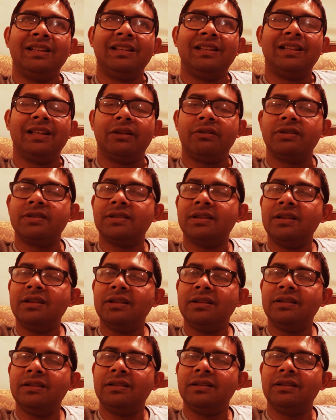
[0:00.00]
that our
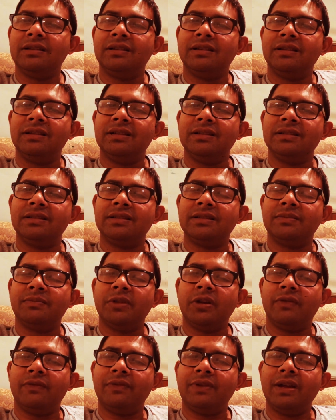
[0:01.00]
son is
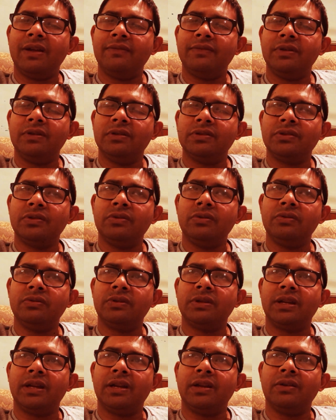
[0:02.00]
about 5 years old
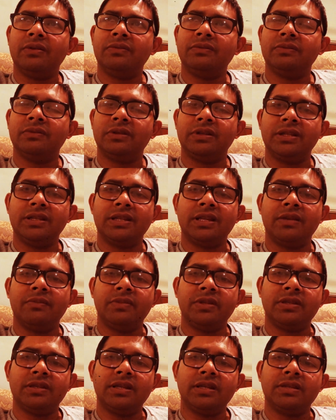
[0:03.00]
now. He's going to
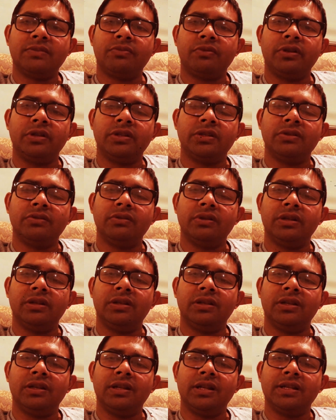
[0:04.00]
be 6 pretty soon
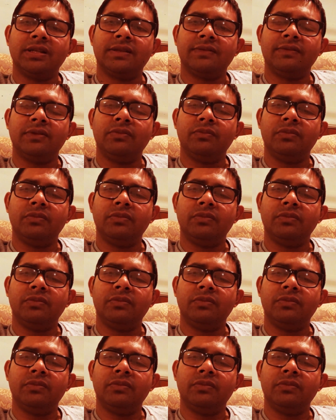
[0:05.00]
in the next